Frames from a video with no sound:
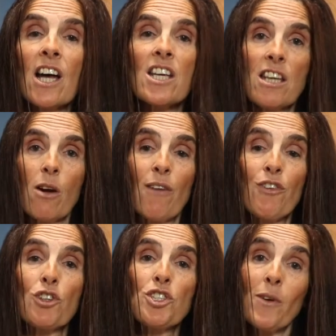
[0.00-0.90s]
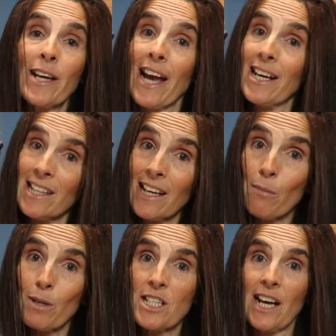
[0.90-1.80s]
So if you're doing anything in
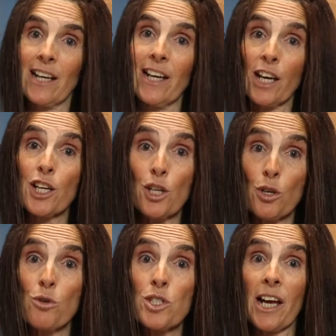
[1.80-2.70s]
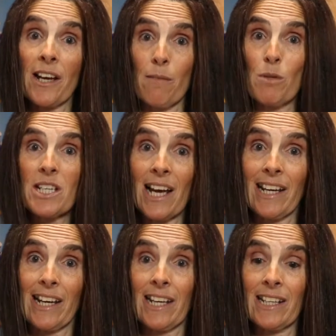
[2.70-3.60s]
metallic, use a
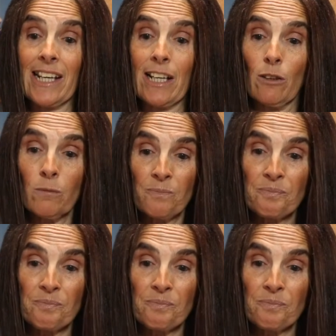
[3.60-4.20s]
metallic needle.